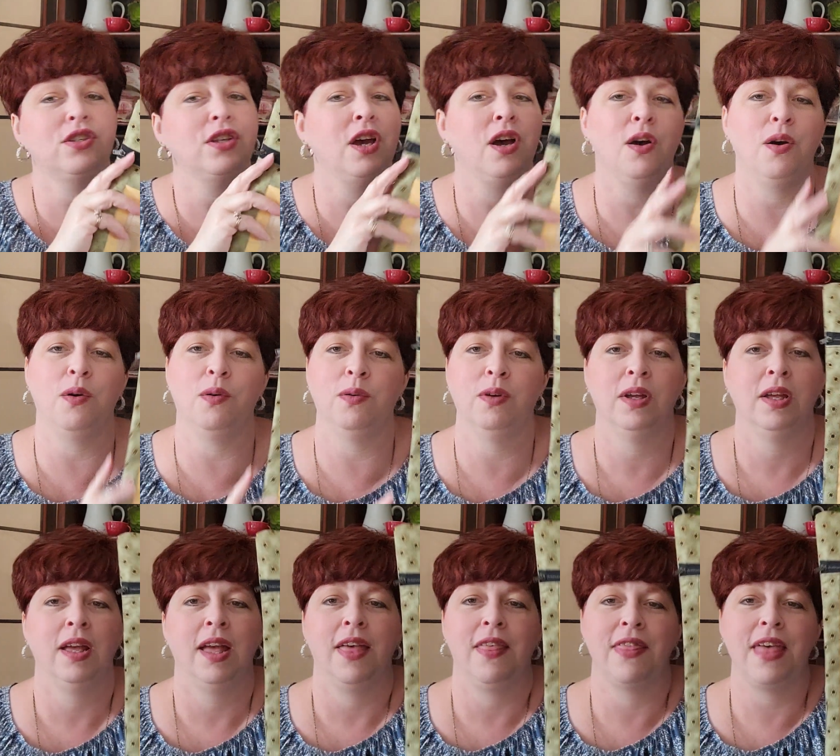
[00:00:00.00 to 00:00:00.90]
So
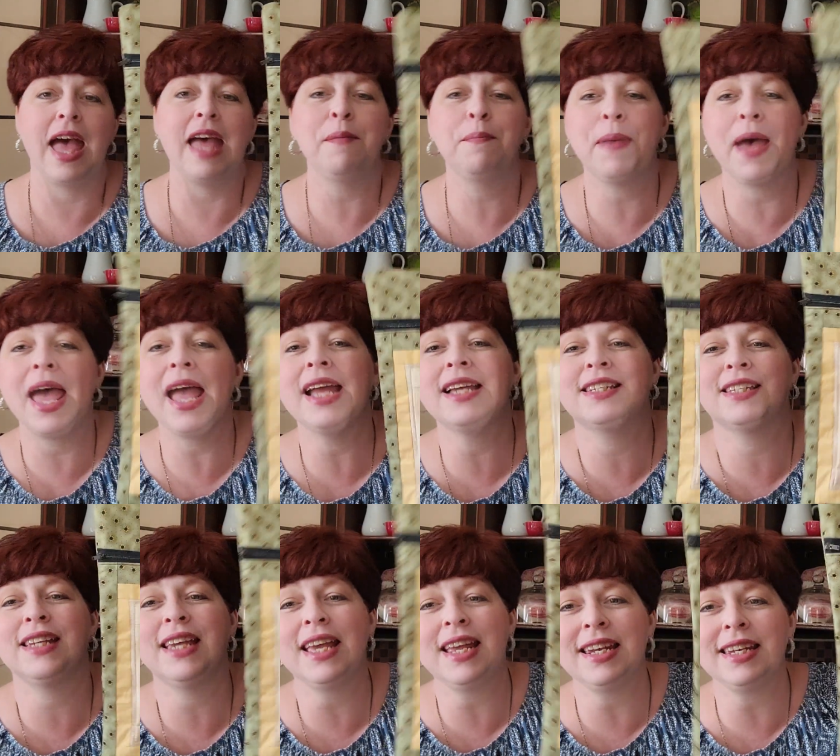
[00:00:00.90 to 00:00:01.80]
that bag's
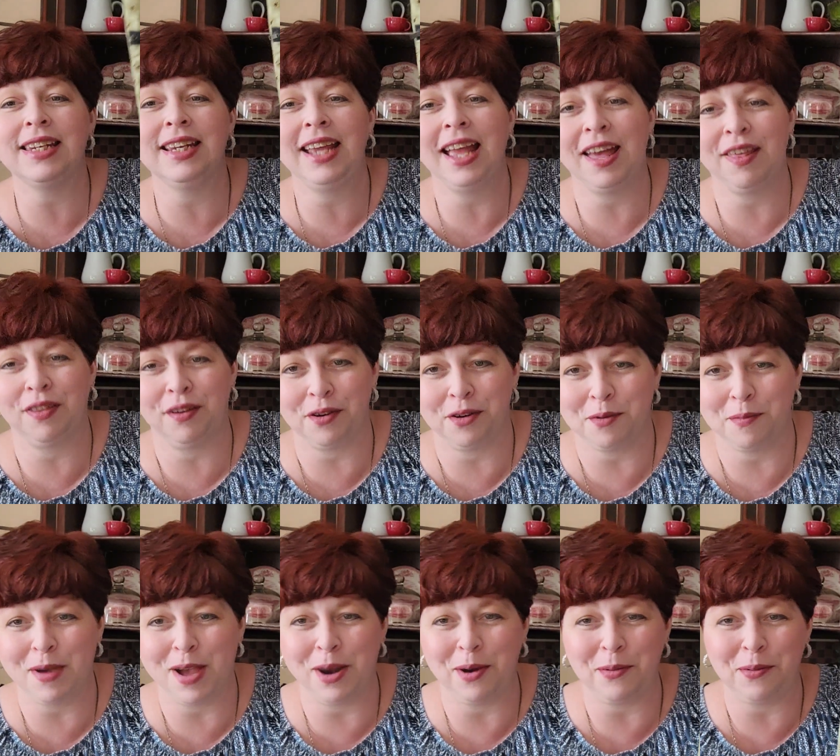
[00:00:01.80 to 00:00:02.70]
getting together no
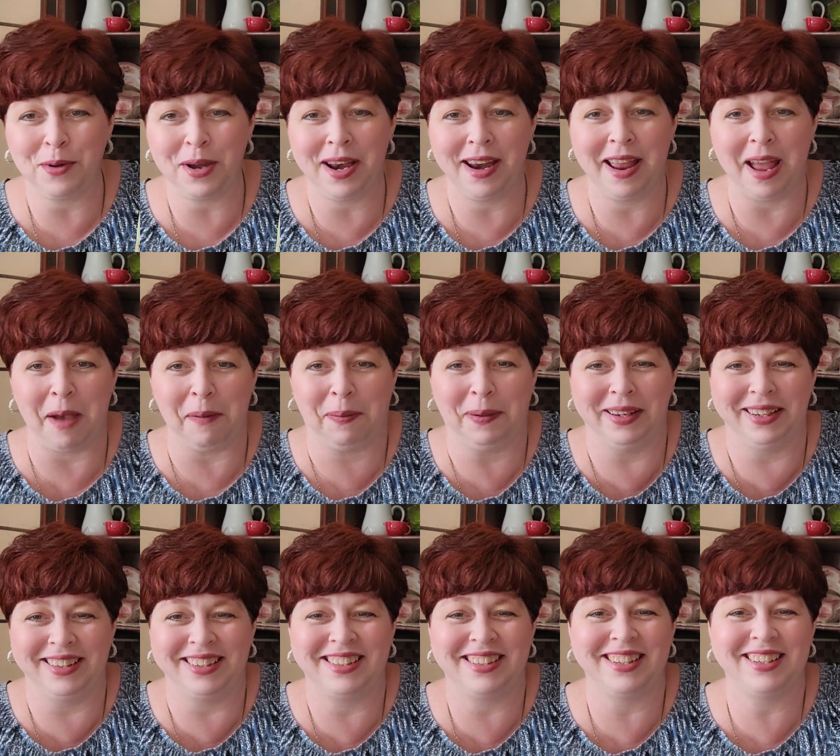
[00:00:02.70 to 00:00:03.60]
matter what
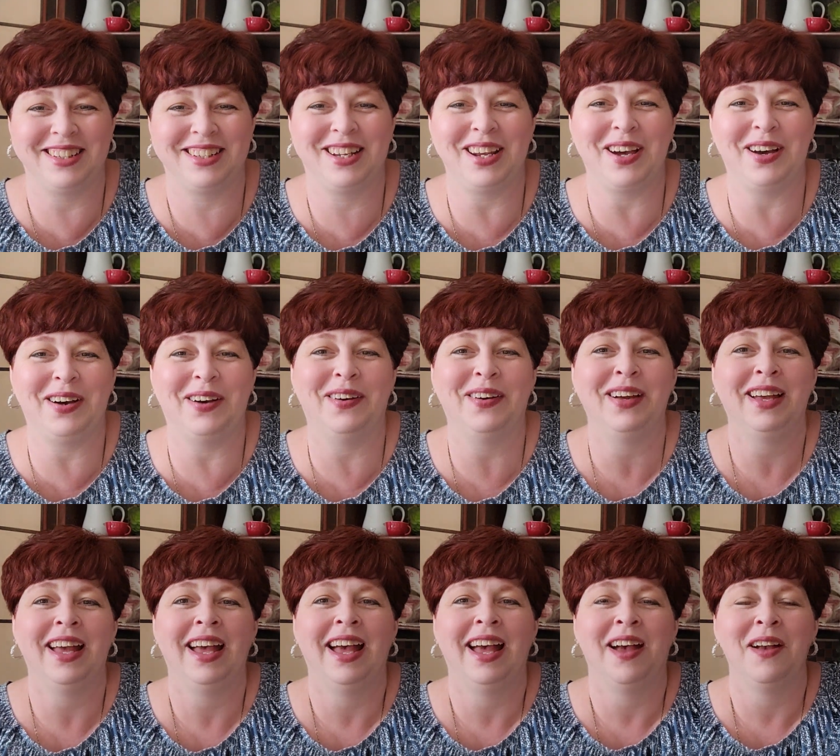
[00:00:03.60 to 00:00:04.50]
happens. And so
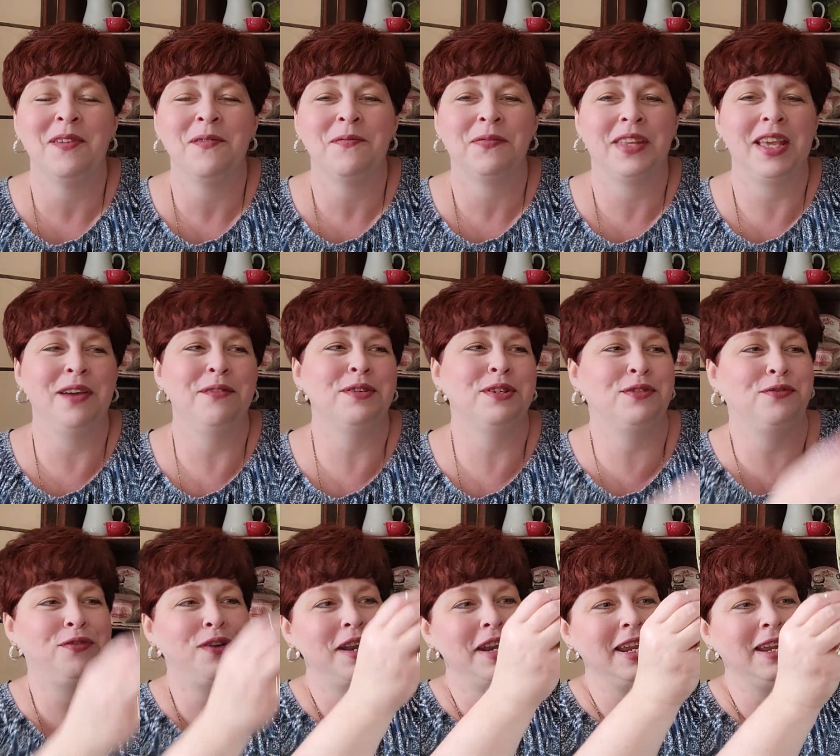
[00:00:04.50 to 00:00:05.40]
it was
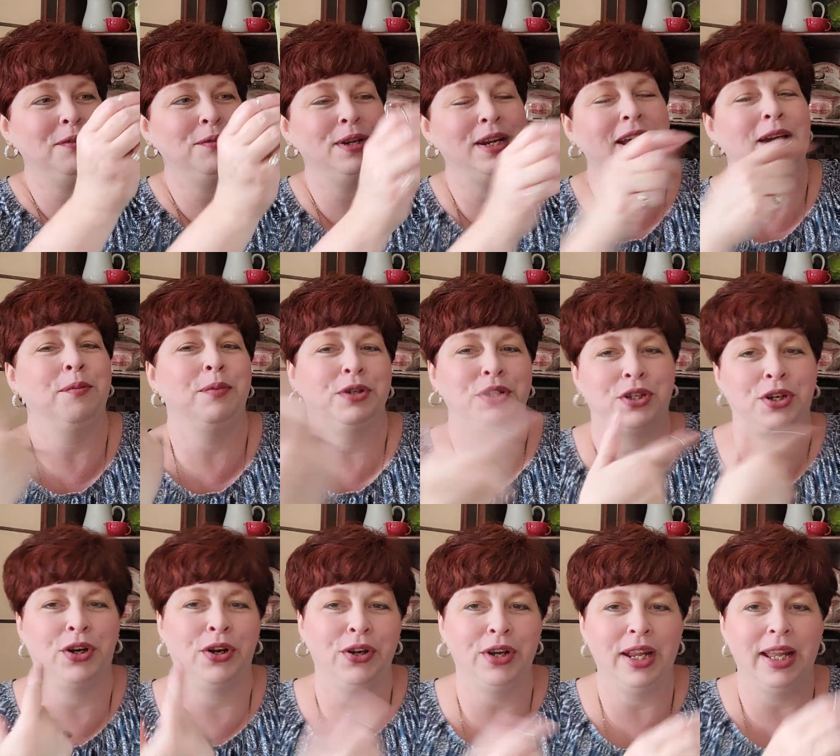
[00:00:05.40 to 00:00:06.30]
funny when I would
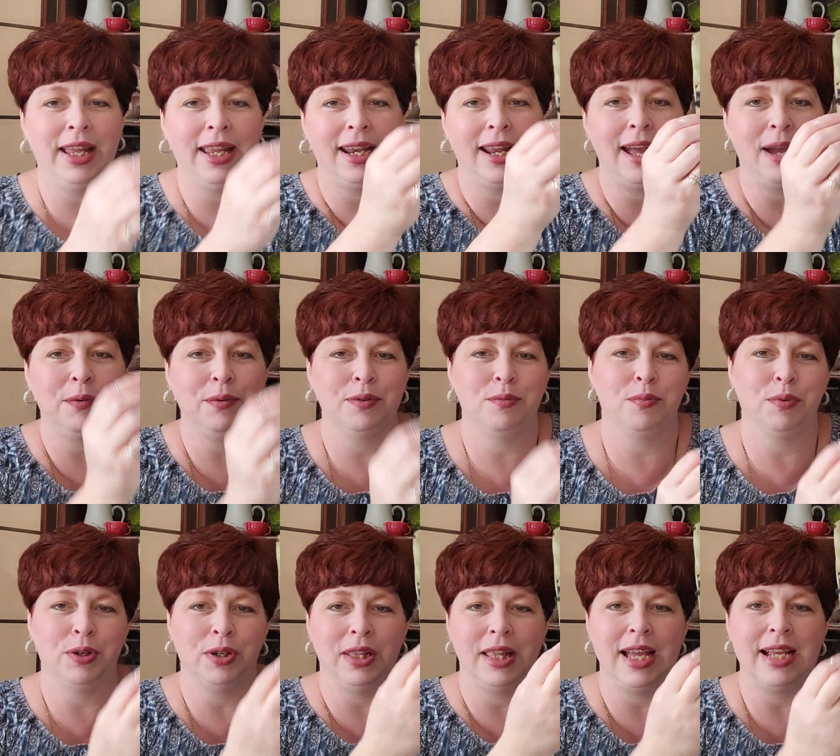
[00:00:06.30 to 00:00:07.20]
turn it, I would
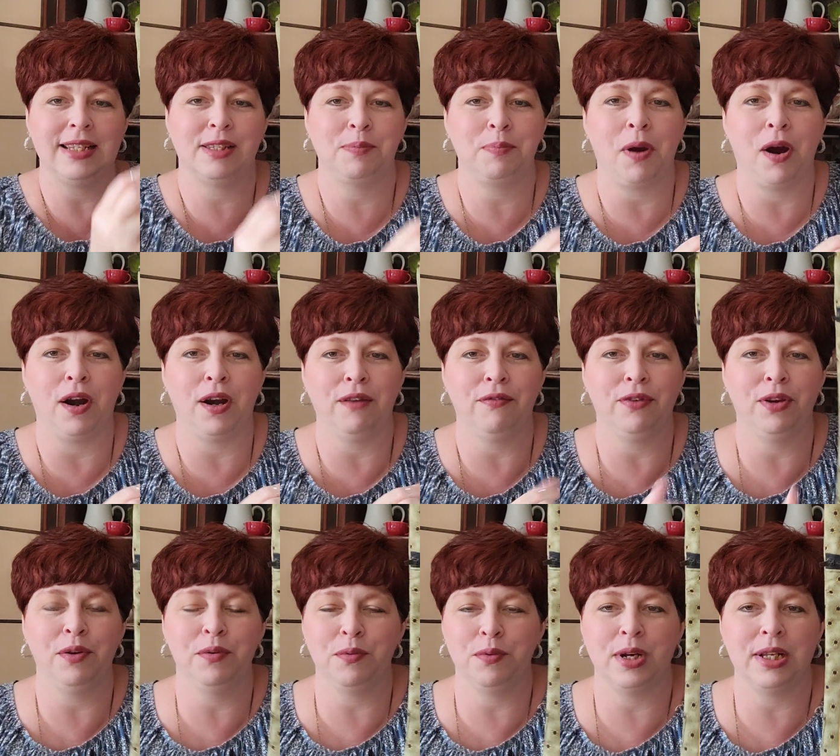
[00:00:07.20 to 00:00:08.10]
realize part of
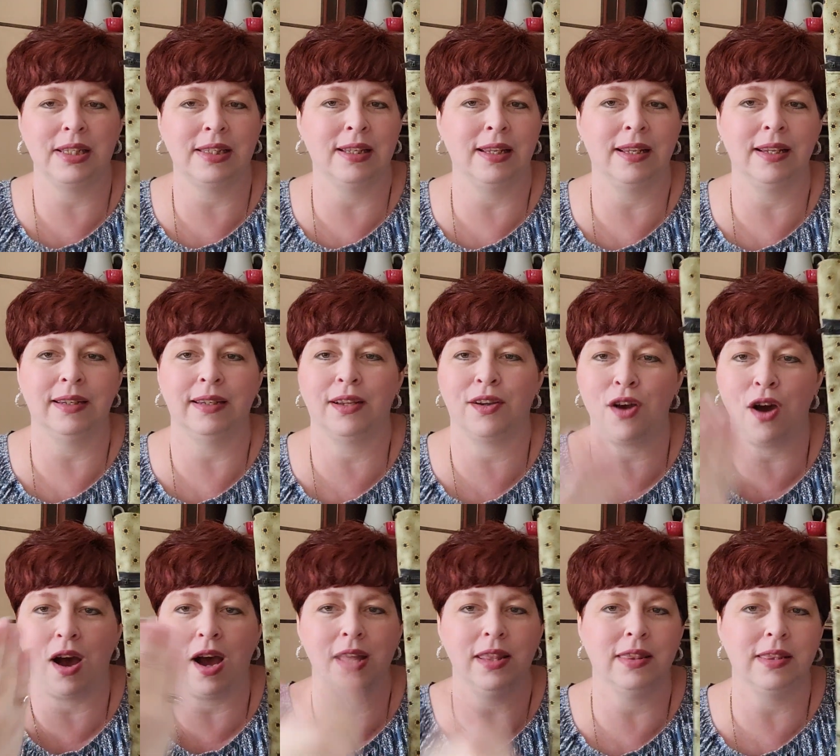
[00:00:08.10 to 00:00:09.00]
it wasn't
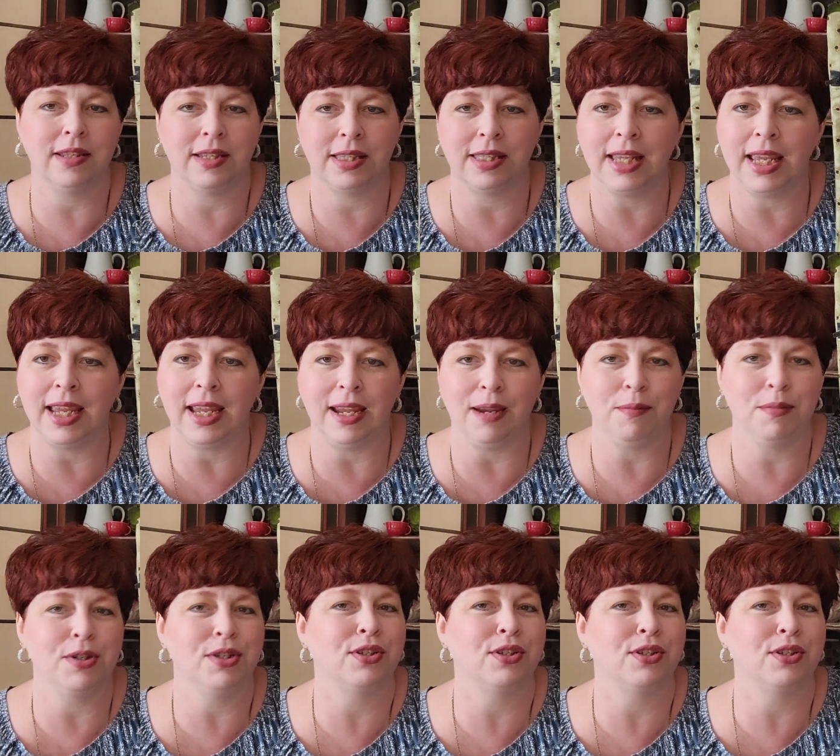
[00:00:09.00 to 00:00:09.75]
caught in the seam.